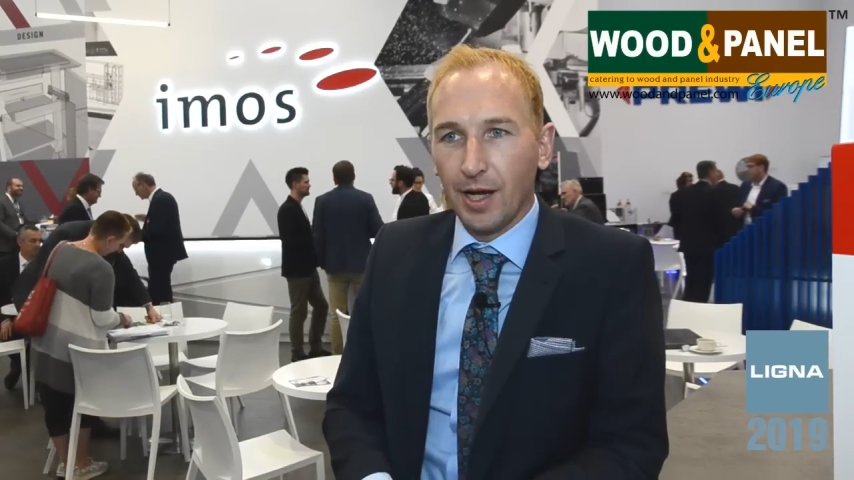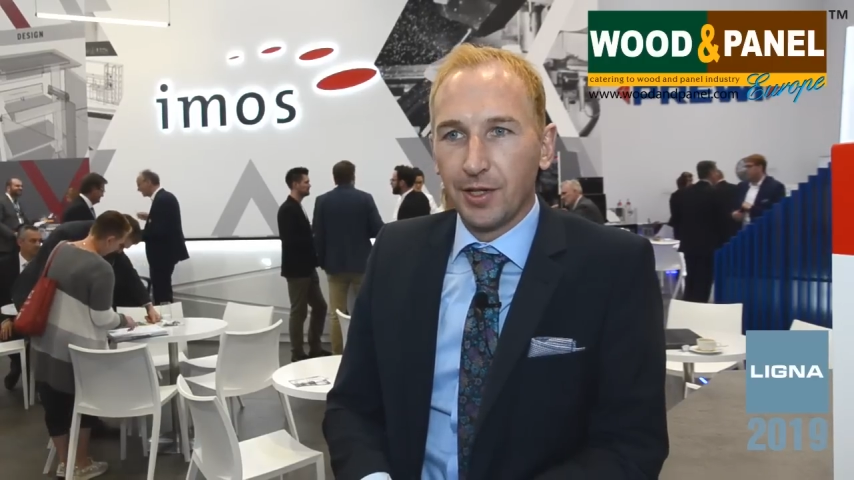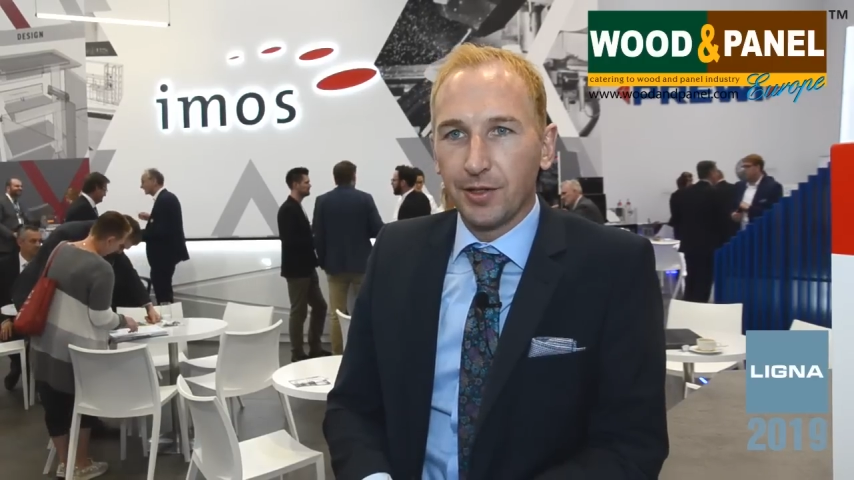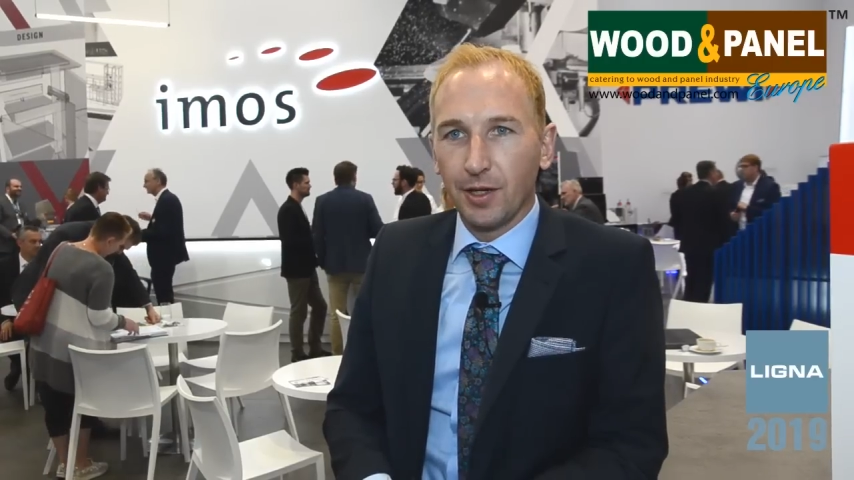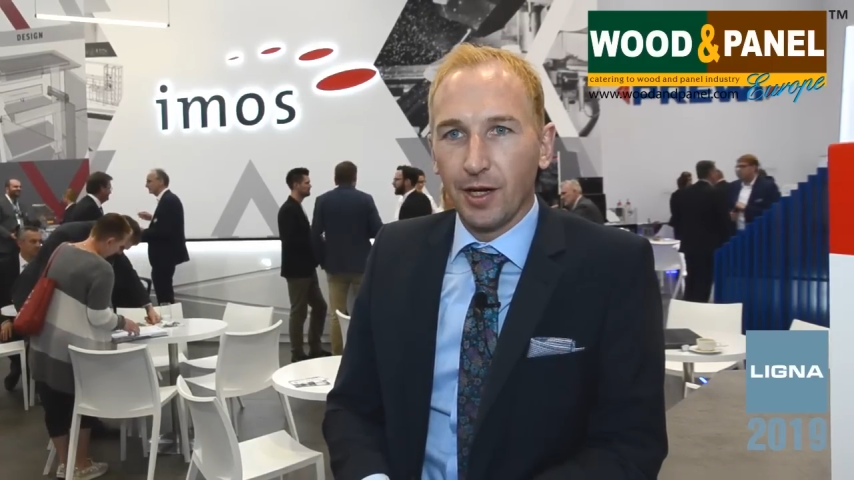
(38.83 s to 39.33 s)

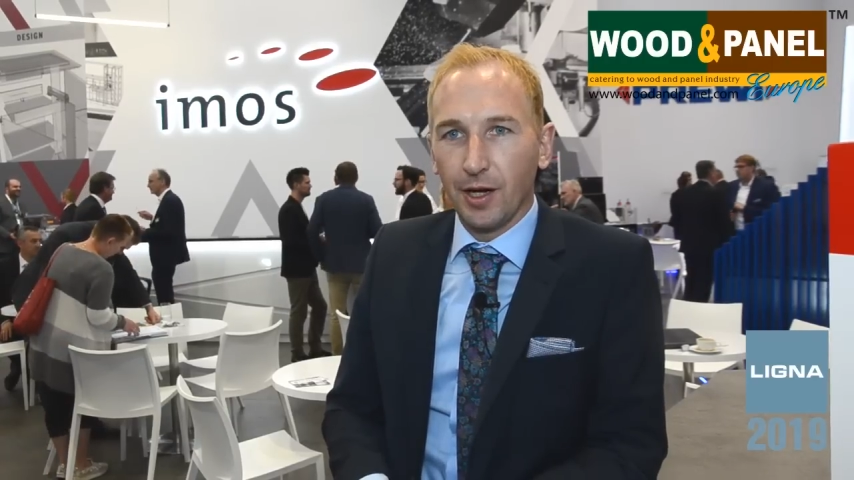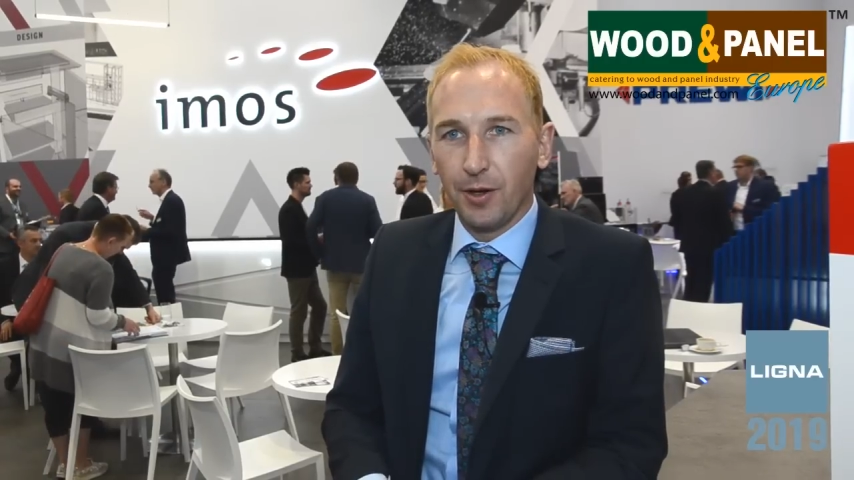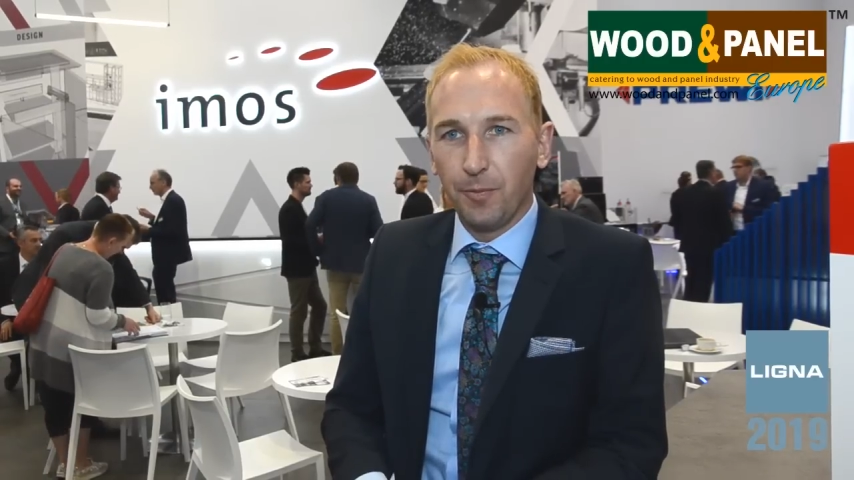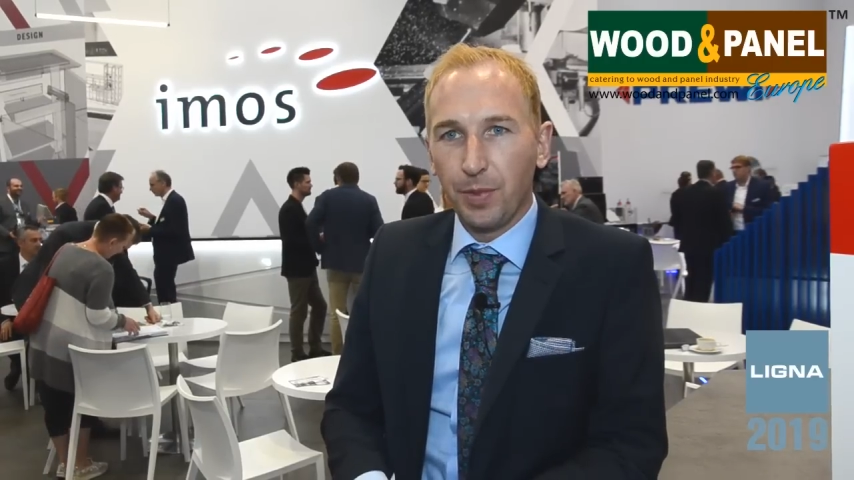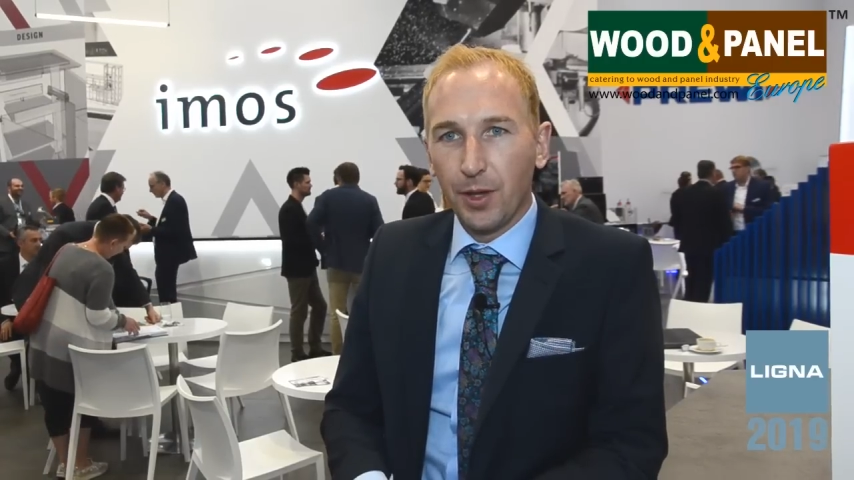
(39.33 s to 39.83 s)
And
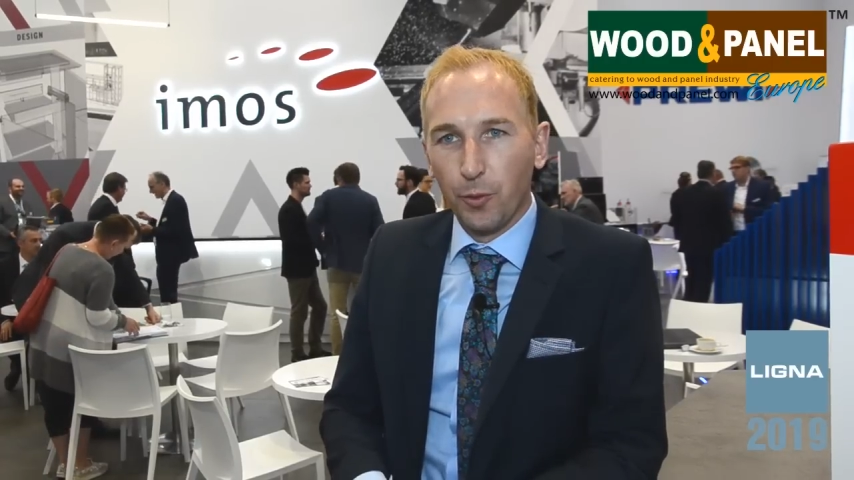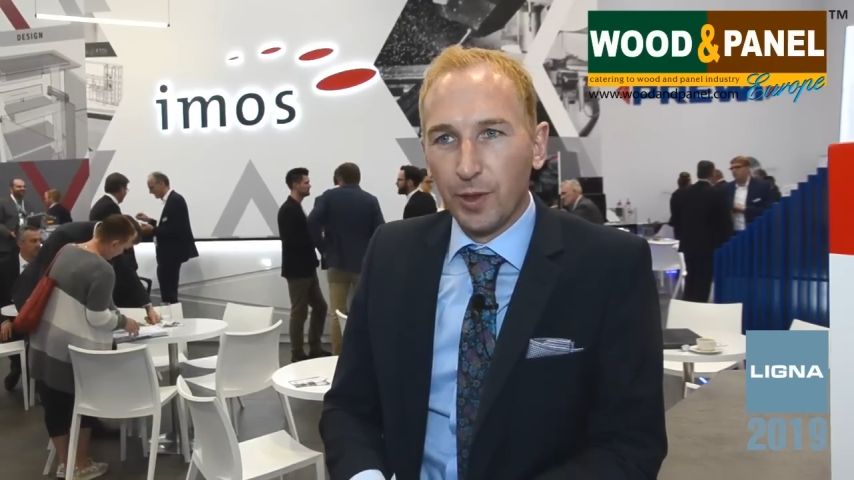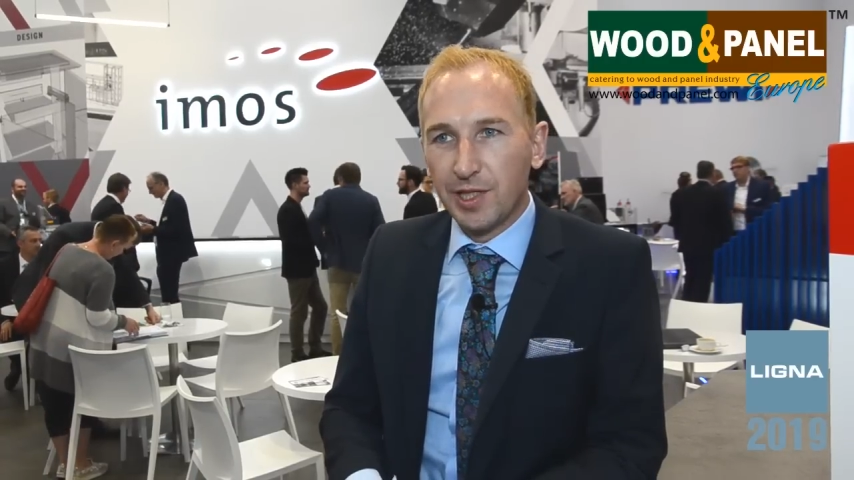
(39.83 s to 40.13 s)
uh,